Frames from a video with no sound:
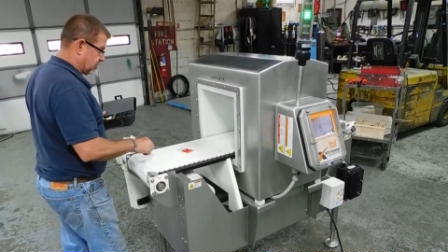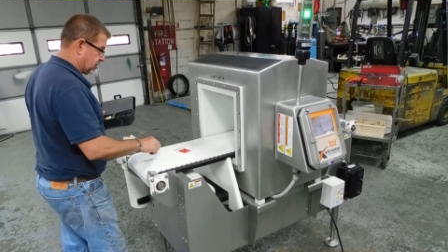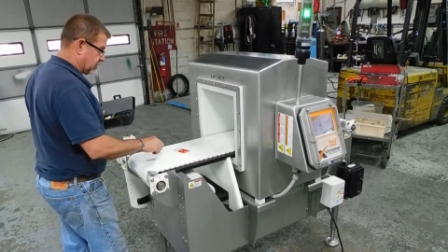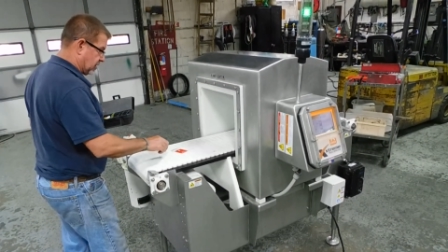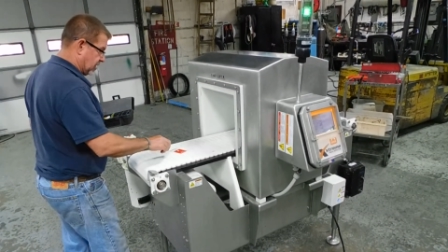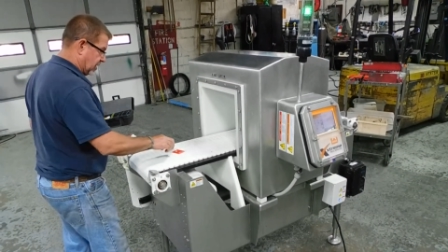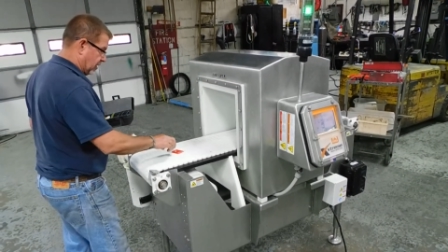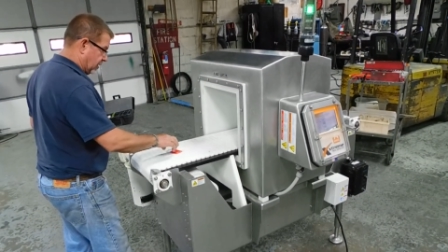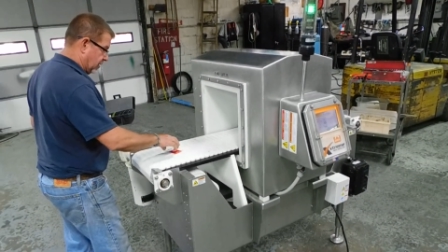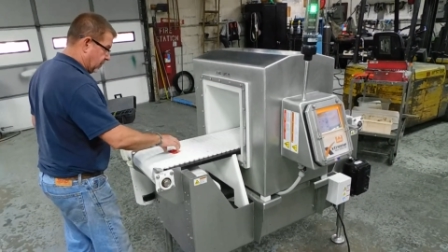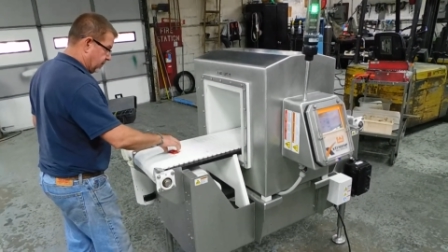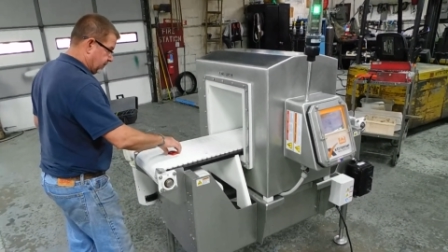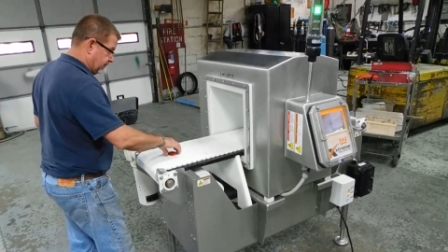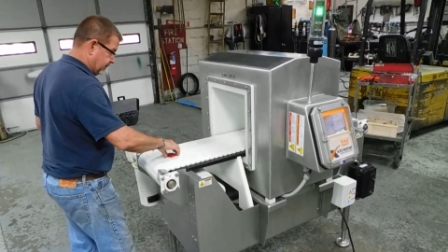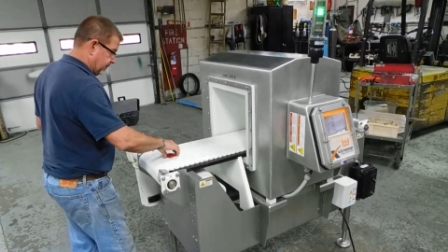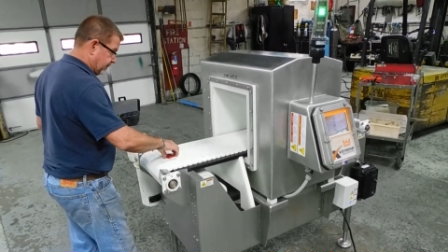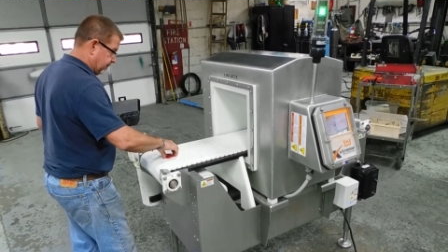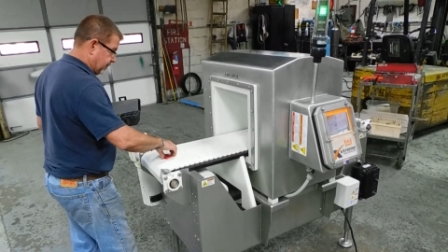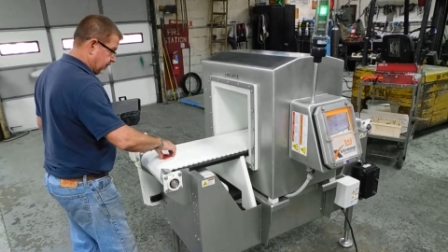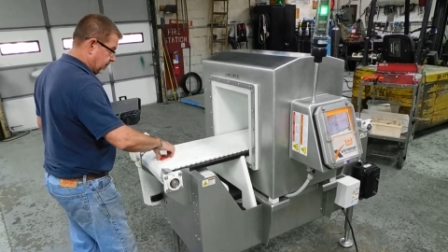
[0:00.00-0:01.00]
the tunnel,
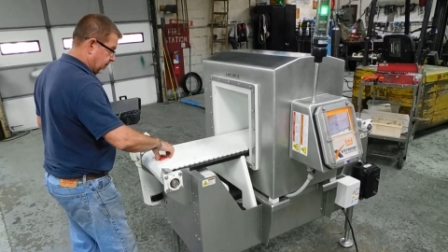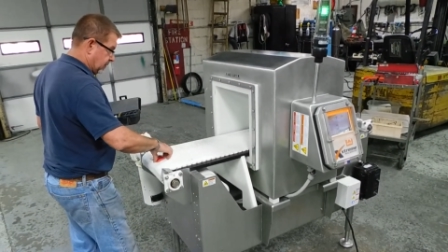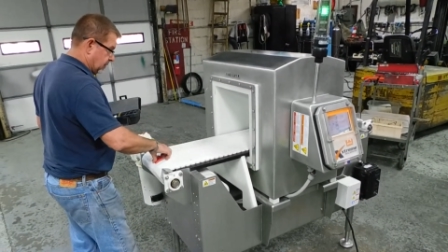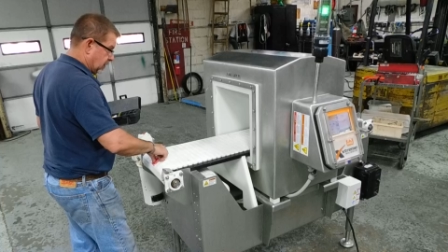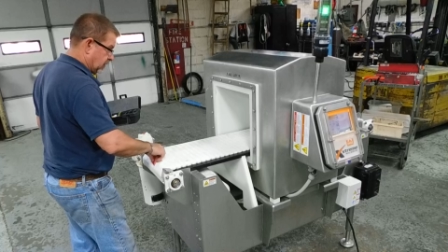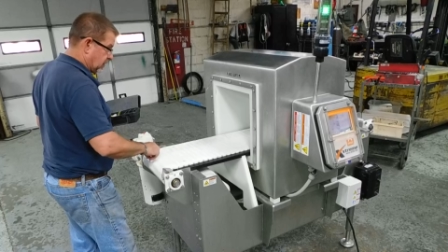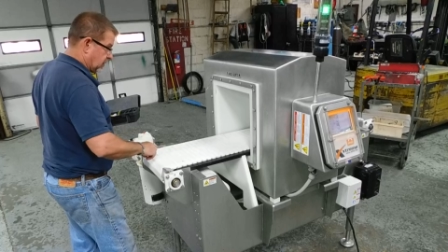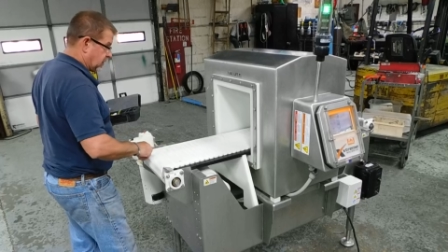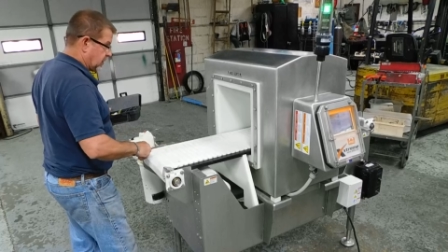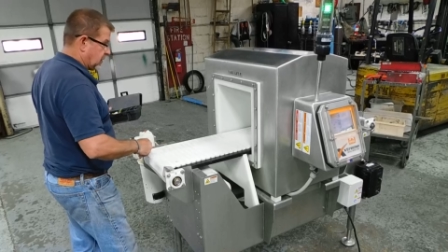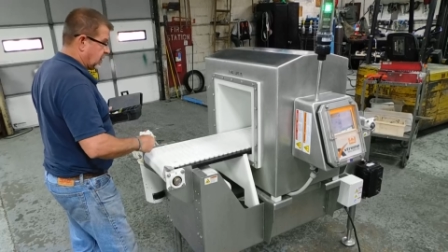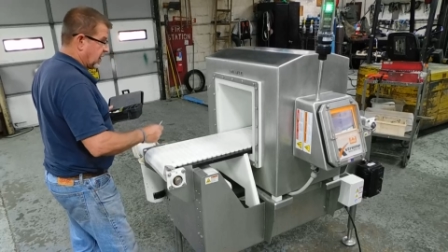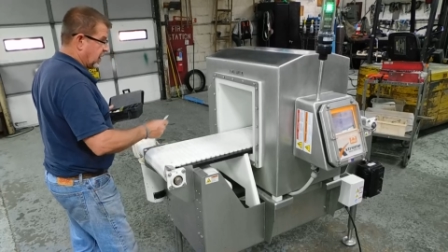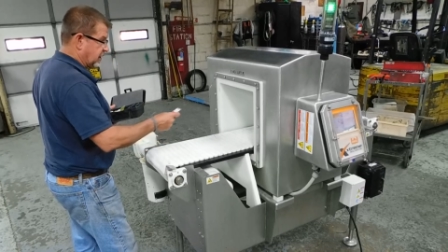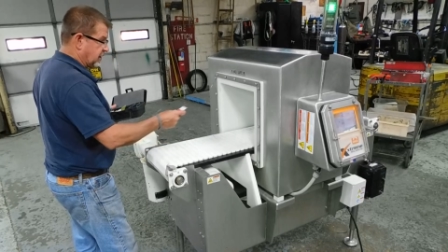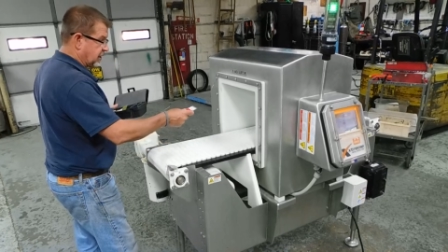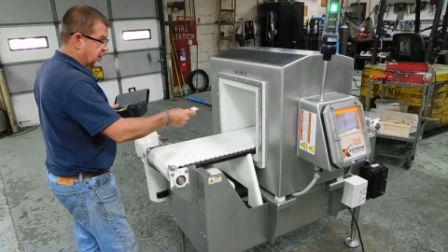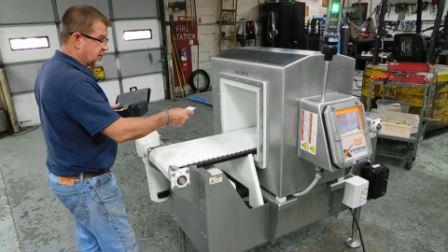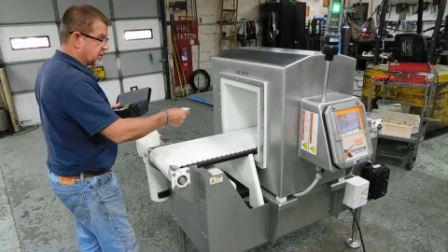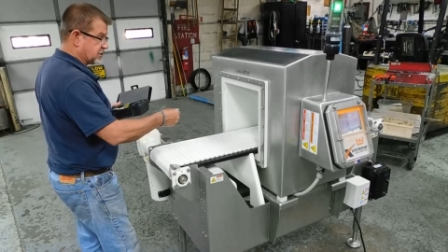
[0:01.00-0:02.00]
and then